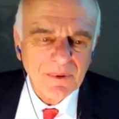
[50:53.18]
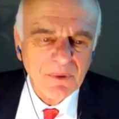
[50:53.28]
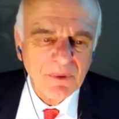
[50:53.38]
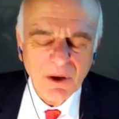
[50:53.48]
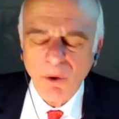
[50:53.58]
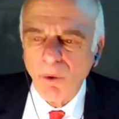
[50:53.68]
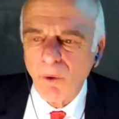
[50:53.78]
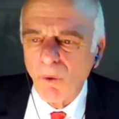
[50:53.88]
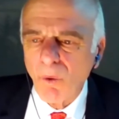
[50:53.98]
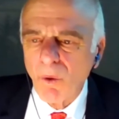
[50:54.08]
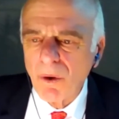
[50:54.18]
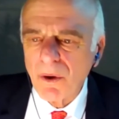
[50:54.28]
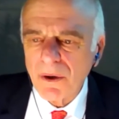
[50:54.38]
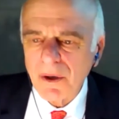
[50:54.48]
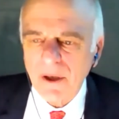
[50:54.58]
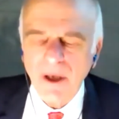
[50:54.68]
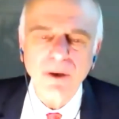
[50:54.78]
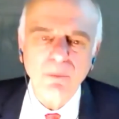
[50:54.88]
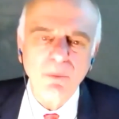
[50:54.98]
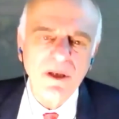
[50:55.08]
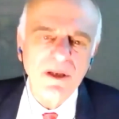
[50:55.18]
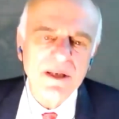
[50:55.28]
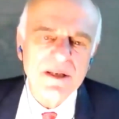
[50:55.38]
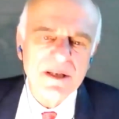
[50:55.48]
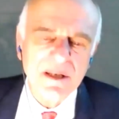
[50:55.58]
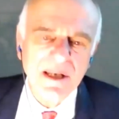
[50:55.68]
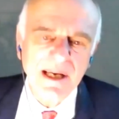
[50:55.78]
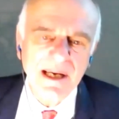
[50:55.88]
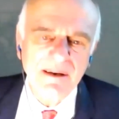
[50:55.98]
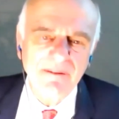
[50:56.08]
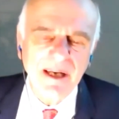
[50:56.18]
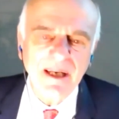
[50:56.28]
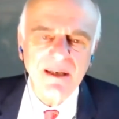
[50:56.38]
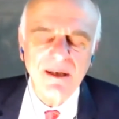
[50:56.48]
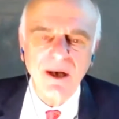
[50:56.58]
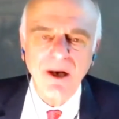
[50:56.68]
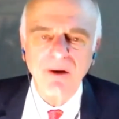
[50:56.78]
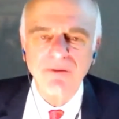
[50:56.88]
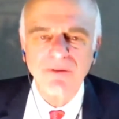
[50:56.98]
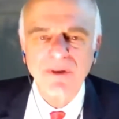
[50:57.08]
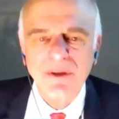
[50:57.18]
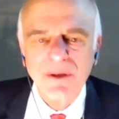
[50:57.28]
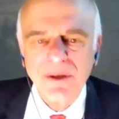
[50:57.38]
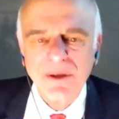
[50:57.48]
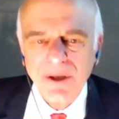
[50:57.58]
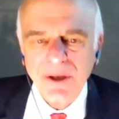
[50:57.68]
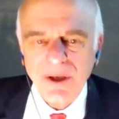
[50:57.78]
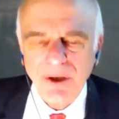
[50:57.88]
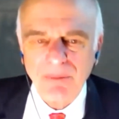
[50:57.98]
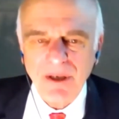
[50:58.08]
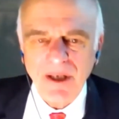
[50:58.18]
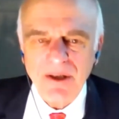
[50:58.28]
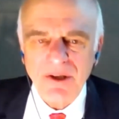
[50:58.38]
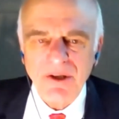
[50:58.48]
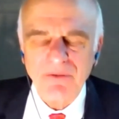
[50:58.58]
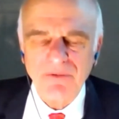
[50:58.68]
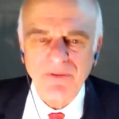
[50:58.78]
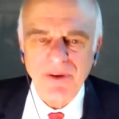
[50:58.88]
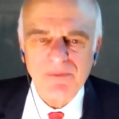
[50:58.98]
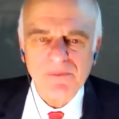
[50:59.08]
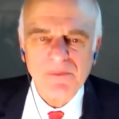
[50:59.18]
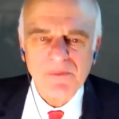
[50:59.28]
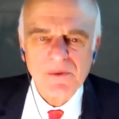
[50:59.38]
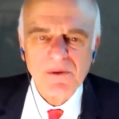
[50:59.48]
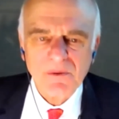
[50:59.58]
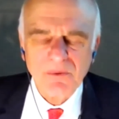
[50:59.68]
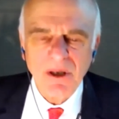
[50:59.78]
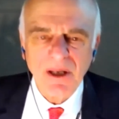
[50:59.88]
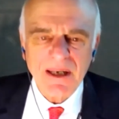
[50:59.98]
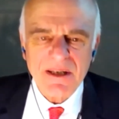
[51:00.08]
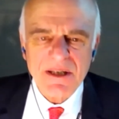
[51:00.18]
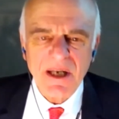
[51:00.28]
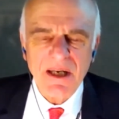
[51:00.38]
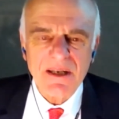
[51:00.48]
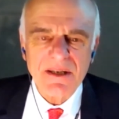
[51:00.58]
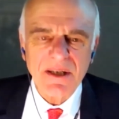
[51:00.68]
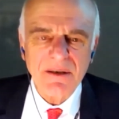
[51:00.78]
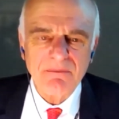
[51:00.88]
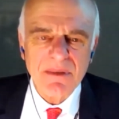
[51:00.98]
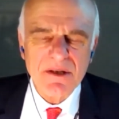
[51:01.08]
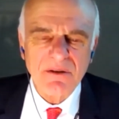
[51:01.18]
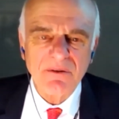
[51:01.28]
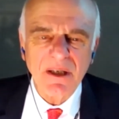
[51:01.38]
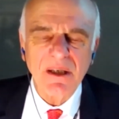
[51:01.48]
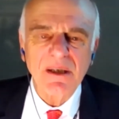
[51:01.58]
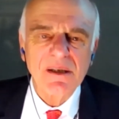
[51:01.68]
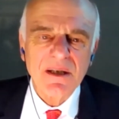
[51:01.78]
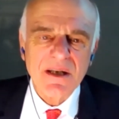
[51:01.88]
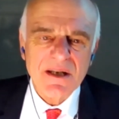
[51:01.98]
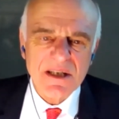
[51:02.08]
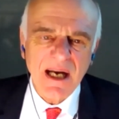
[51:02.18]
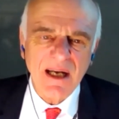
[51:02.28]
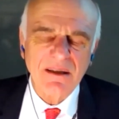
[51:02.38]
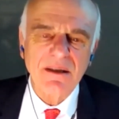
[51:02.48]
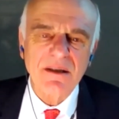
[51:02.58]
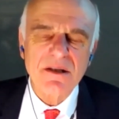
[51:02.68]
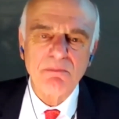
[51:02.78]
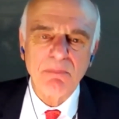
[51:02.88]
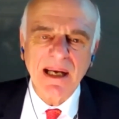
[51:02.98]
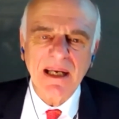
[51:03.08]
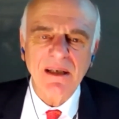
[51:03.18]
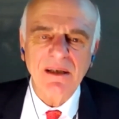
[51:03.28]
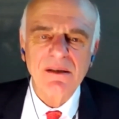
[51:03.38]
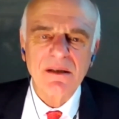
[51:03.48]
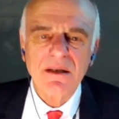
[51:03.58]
we all cope with this layering of a combination of real anxiety, misery, sadness, pain,